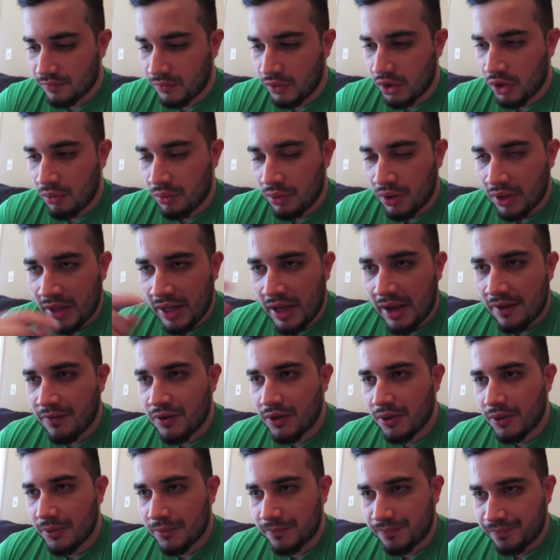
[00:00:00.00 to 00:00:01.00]
you really have
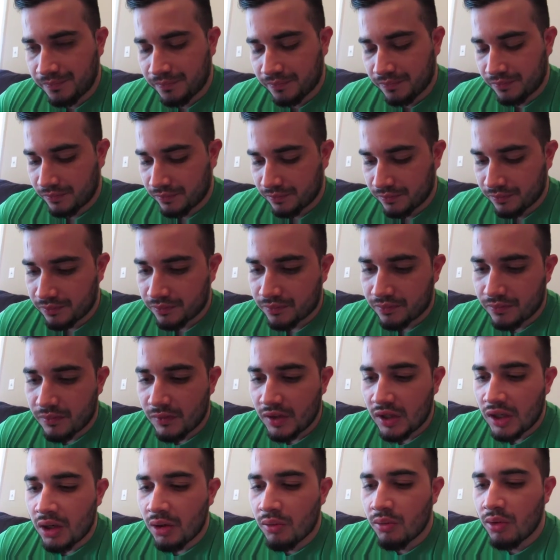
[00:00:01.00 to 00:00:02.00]
to,
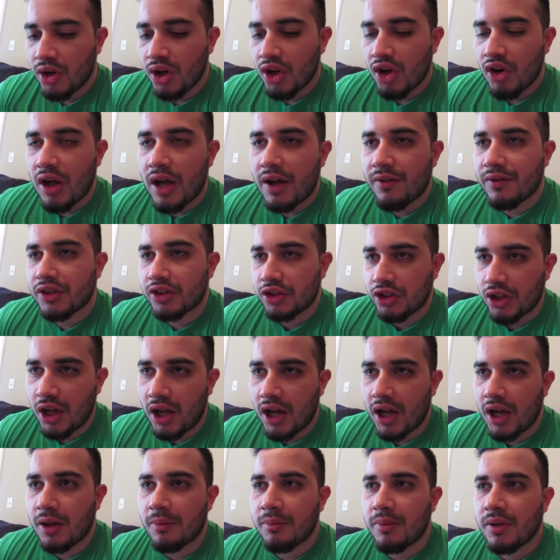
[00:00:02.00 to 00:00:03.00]
when you don't have a
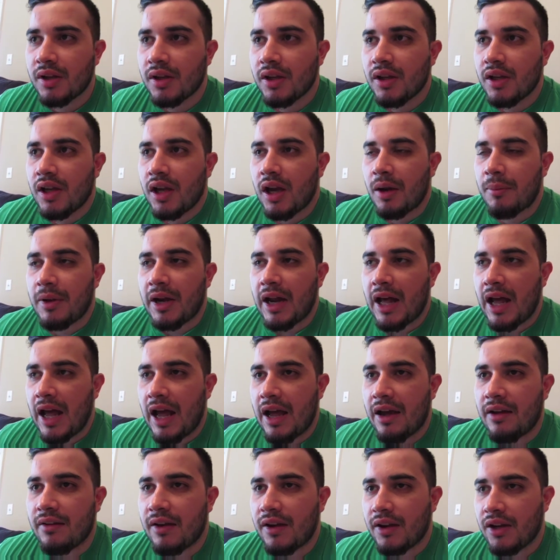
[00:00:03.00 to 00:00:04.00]
job, I
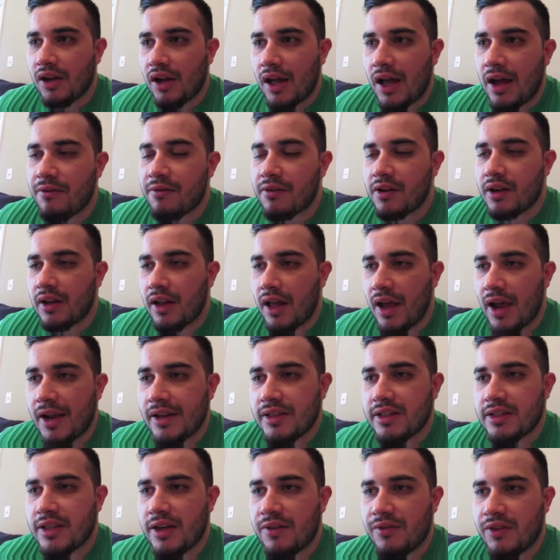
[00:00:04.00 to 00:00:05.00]
mean, I have
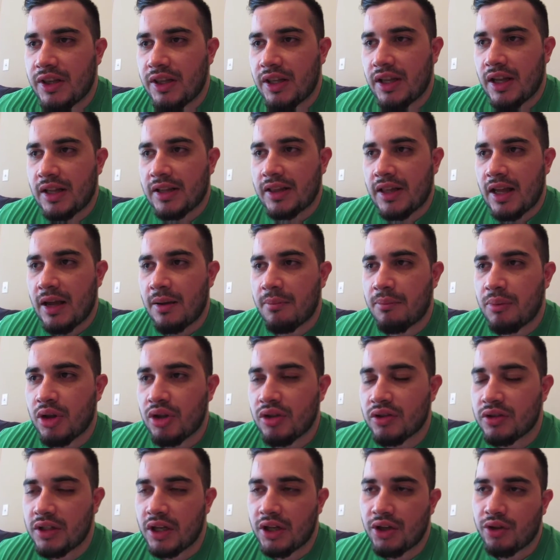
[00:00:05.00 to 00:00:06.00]
clients and everything like that, but
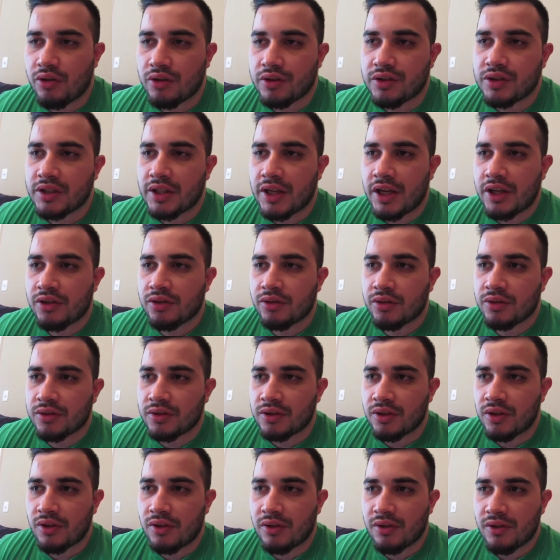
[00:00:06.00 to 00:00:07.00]
you set your own schedule,
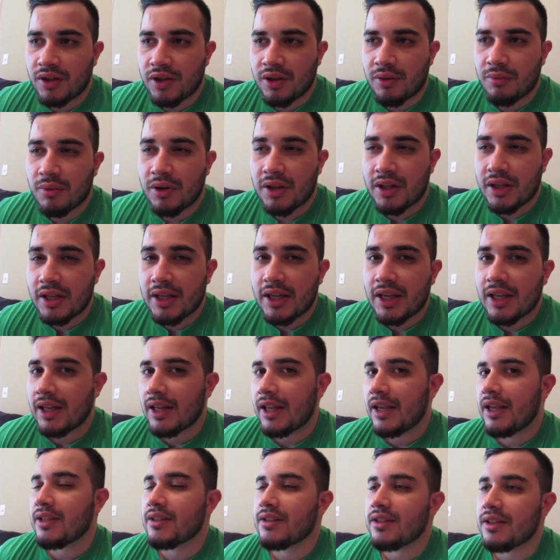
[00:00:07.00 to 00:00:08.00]
so you can really get
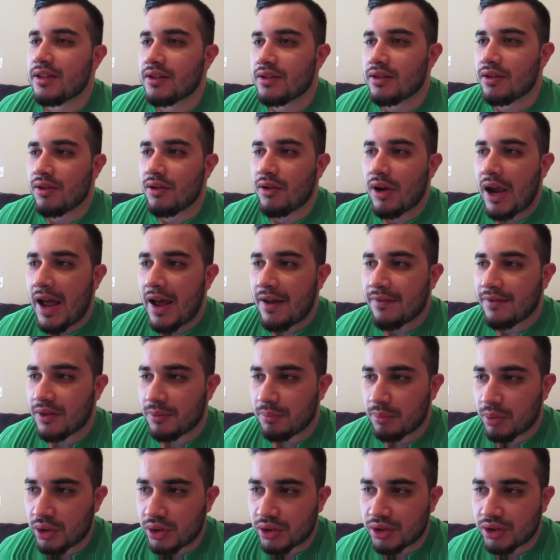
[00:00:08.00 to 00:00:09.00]
lazy. So you have to
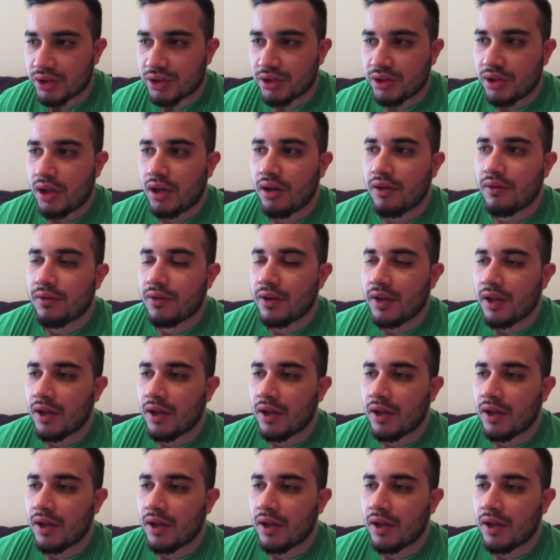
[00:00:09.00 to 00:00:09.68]
push yourself.